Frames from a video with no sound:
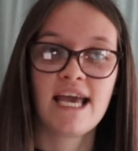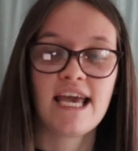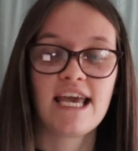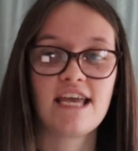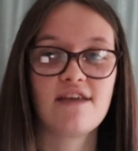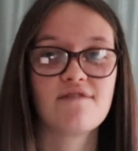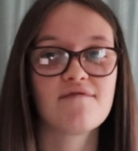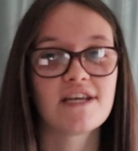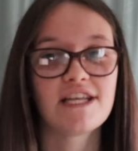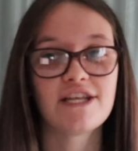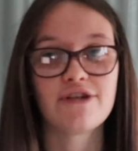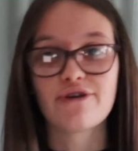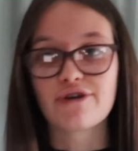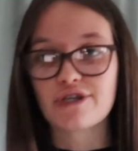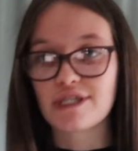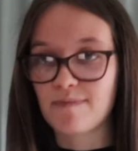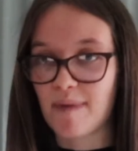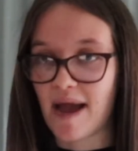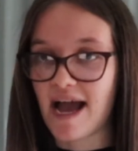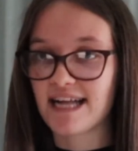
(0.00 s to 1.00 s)
even in your
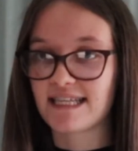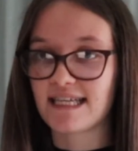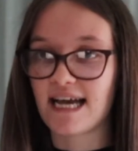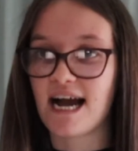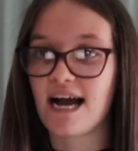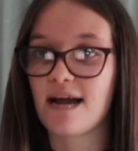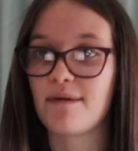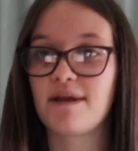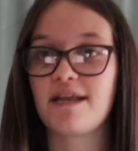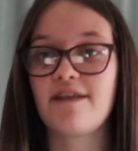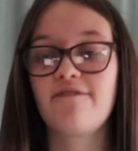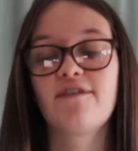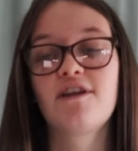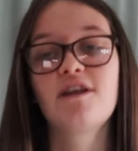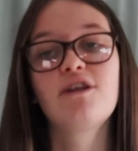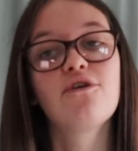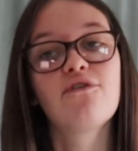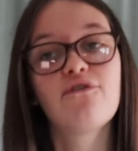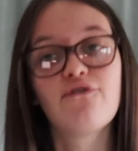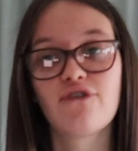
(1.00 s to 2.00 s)
spare time, even
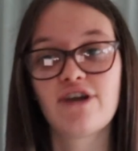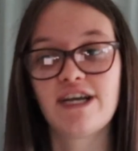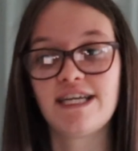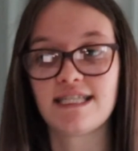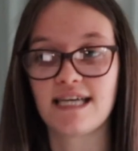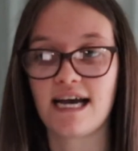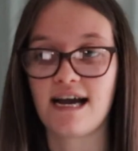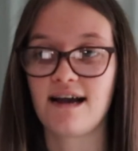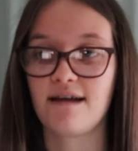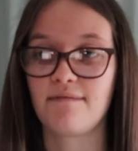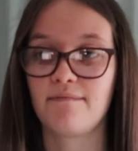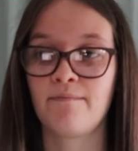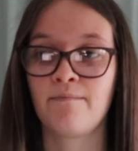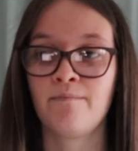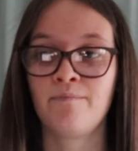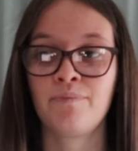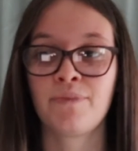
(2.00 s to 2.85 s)
in your free time,